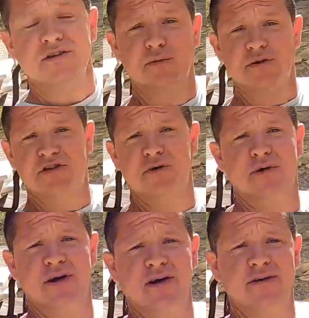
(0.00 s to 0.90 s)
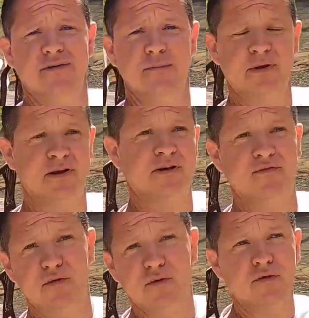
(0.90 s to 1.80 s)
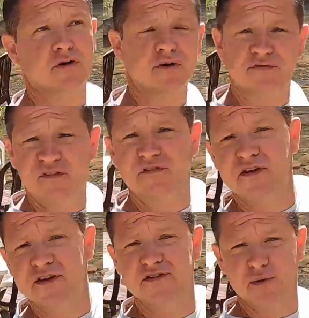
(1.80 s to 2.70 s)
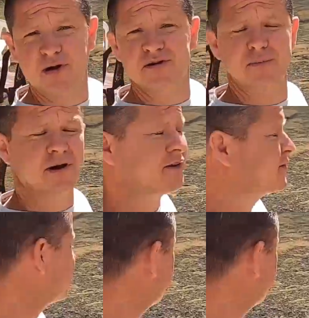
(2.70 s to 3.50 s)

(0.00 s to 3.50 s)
So we're still here. We've been here for a good 15-20 minutes,